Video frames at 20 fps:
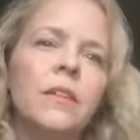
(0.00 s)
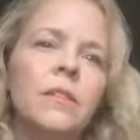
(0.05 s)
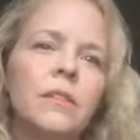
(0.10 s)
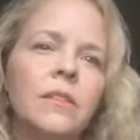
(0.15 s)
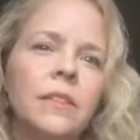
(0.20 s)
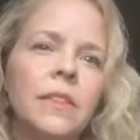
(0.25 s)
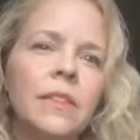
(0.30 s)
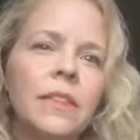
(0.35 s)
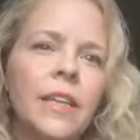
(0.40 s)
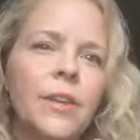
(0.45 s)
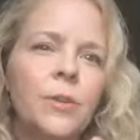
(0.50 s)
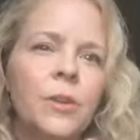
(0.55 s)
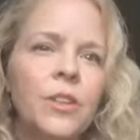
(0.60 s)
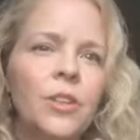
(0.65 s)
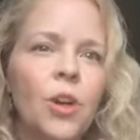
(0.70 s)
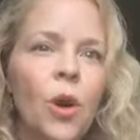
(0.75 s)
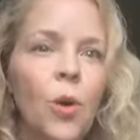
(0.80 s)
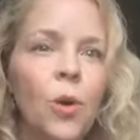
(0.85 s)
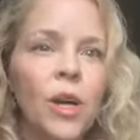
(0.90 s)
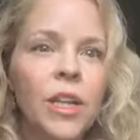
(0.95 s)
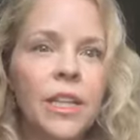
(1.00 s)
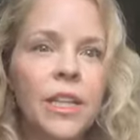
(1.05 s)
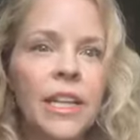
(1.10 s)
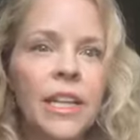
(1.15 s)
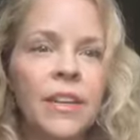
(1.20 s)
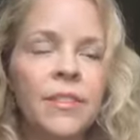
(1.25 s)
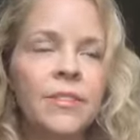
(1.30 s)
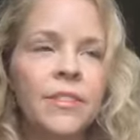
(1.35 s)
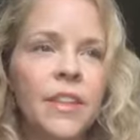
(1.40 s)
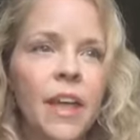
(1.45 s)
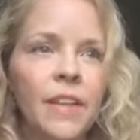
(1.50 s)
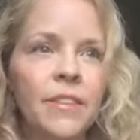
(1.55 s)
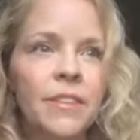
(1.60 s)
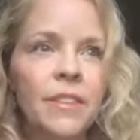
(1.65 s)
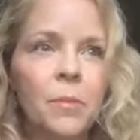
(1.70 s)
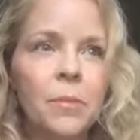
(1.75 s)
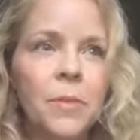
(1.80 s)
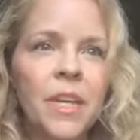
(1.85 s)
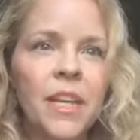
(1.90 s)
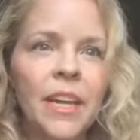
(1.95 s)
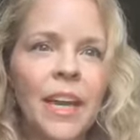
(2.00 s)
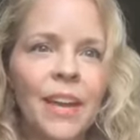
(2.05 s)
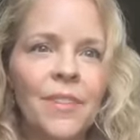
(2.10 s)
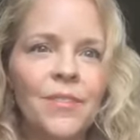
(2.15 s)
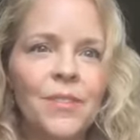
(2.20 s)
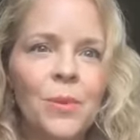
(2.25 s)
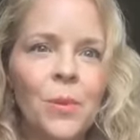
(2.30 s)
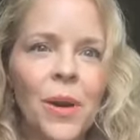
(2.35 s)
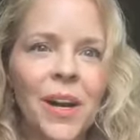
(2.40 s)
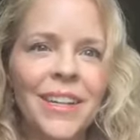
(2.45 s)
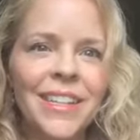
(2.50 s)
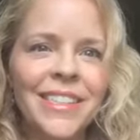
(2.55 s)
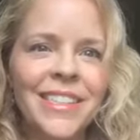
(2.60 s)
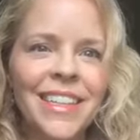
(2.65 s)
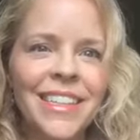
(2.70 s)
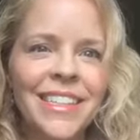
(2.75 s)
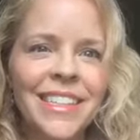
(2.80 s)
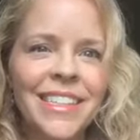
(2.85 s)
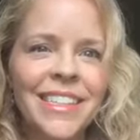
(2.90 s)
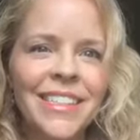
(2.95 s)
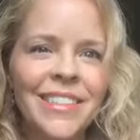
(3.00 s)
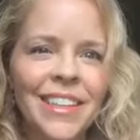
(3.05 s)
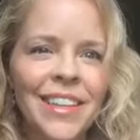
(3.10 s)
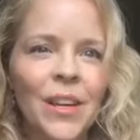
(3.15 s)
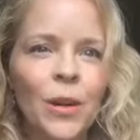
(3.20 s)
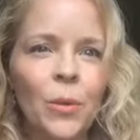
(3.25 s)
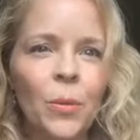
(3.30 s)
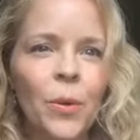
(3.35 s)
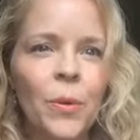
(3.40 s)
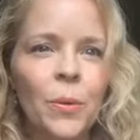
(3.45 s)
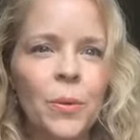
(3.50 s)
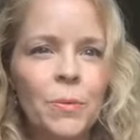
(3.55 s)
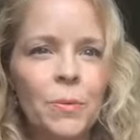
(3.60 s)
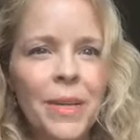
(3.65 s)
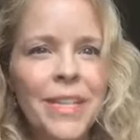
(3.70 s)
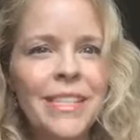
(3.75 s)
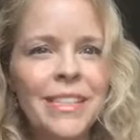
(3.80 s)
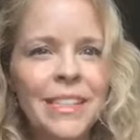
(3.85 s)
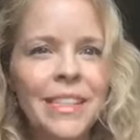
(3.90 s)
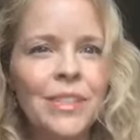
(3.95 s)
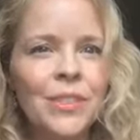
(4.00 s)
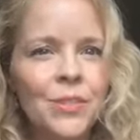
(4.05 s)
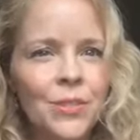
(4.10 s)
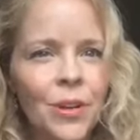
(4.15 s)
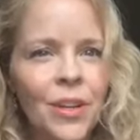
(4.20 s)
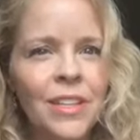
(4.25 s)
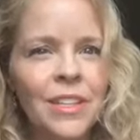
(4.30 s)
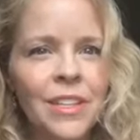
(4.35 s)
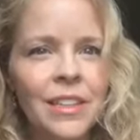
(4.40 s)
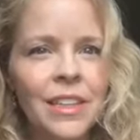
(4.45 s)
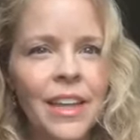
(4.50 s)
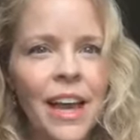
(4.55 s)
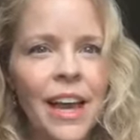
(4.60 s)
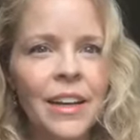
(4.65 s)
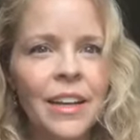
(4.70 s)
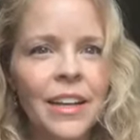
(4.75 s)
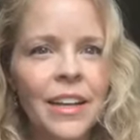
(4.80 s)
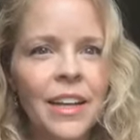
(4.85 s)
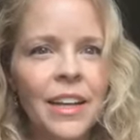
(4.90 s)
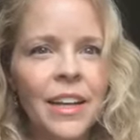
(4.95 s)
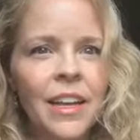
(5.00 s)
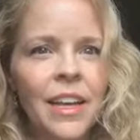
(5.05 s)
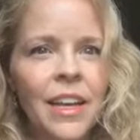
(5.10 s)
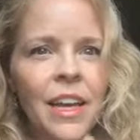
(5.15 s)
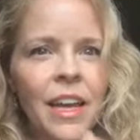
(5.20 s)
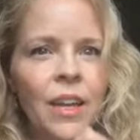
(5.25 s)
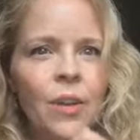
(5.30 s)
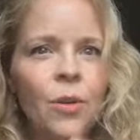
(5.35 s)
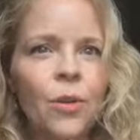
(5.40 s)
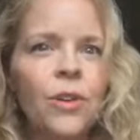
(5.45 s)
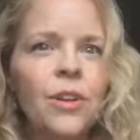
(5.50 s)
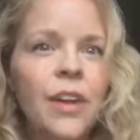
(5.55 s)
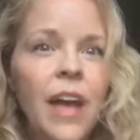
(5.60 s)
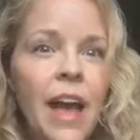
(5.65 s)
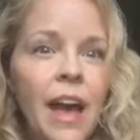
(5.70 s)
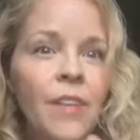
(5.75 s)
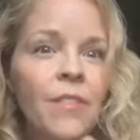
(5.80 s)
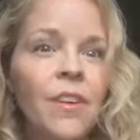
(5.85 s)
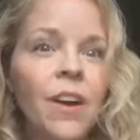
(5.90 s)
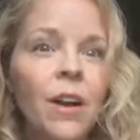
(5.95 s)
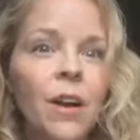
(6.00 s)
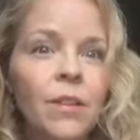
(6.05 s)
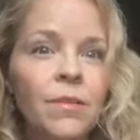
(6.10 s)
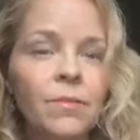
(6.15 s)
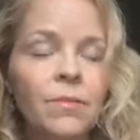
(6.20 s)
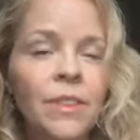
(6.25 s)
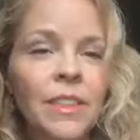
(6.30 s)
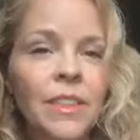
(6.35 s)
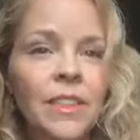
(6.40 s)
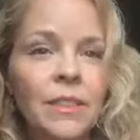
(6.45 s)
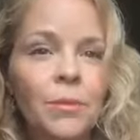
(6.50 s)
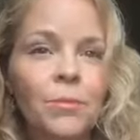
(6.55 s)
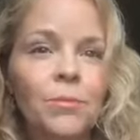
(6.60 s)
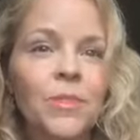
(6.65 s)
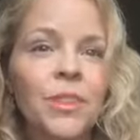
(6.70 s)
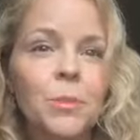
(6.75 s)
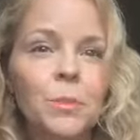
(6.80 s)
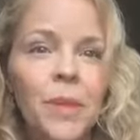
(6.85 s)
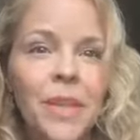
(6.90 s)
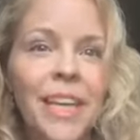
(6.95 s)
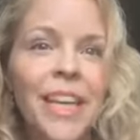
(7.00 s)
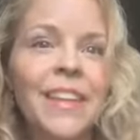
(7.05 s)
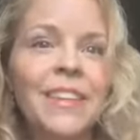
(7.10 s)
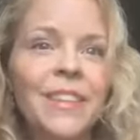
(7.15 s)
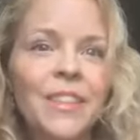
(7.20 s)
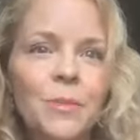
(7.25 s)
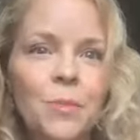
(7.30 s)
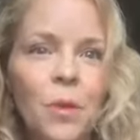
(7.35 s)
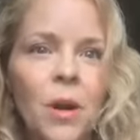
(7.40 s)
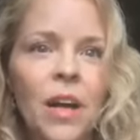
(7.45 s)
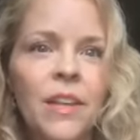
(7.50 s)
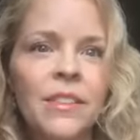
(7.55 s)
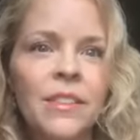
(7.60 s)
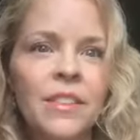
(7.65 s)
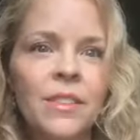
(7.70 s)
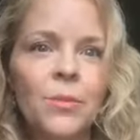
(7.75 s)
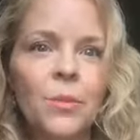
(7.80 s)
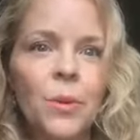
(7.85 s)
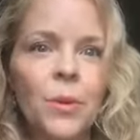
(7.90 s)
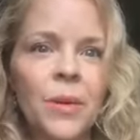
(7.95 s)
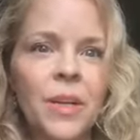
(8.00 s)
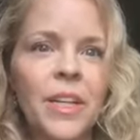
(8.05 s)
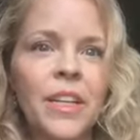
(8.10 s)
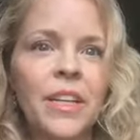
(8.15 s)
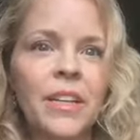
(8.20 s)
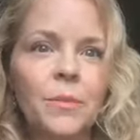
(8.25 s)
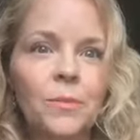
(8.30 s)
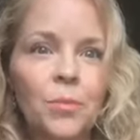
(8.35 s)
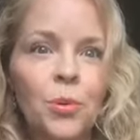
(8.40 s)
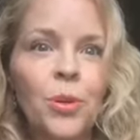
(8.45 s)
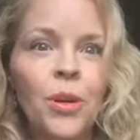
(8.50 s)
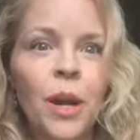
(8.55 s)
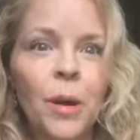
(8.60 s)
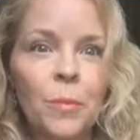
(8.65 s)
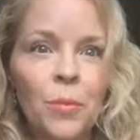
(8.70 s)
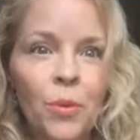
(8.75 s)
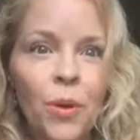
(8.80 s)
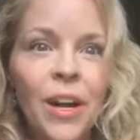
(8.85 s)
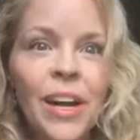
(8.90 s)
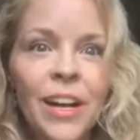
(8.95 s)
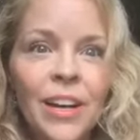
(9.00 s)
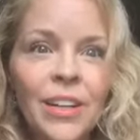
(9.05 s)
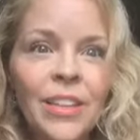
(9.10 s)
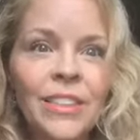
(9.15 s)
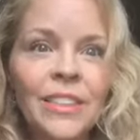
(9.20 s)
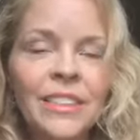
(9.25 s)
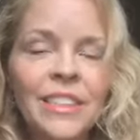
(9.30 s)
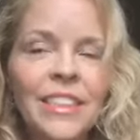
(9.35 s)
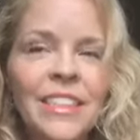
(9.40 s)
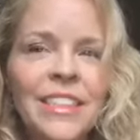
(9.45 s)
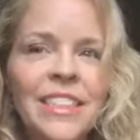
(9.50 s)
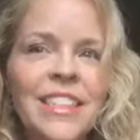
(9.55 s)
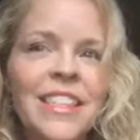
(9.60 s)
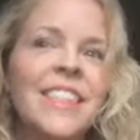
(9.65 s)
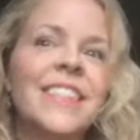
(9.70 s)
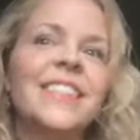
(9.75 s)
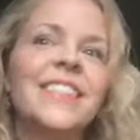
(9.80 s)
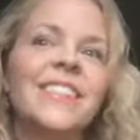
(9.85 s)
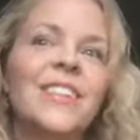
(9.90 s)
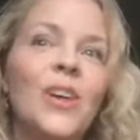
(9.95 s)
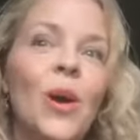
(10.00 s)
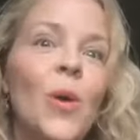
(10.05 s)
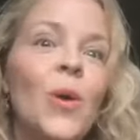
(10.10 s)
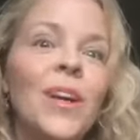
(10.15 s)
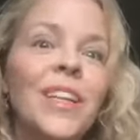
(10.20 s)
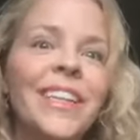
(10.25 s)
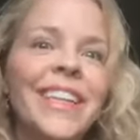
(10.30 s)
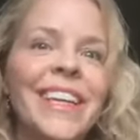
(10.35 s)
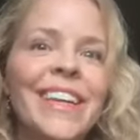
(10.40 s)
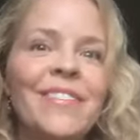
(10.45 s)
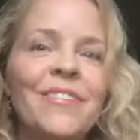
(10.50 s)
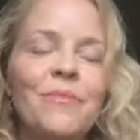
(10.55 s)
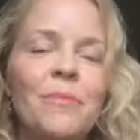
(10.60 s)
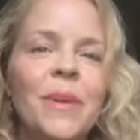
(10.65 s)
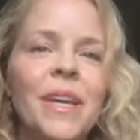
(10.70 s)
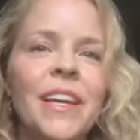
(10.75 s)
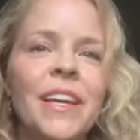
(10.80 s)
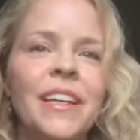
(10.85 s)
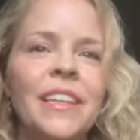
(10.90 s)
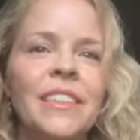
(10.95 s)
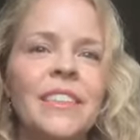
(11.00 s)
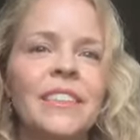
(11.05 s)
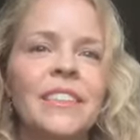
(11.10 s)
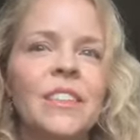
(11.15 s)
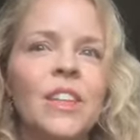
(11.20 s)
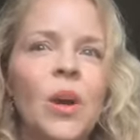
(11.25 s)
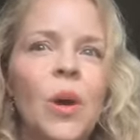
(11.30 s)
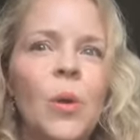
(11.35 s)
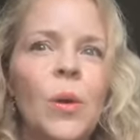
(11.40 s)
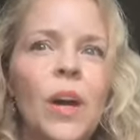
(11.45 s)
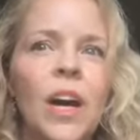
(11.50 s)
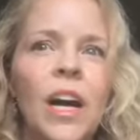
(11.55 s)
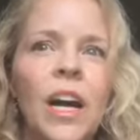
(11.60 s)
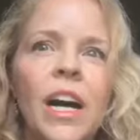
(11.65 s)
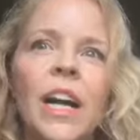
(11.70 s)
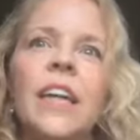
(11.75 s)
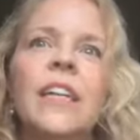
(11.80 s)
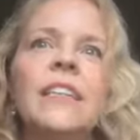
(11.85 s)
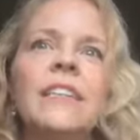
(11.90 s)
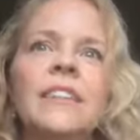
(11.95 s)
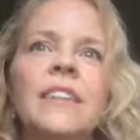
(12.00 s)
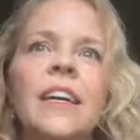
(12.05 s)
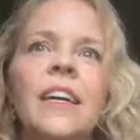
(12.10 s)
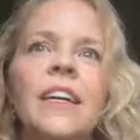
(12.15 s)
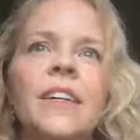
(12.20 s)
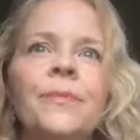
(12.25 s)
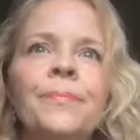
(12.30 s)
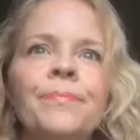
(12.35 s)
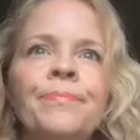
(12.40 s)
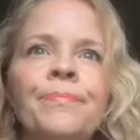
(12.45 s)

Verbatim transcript: sacred coca leaves that somebody gave to us. And, you know, we were basically instructed that in order to have our to to begin this process, we were going to put our prayers into this coca leaf because coca is a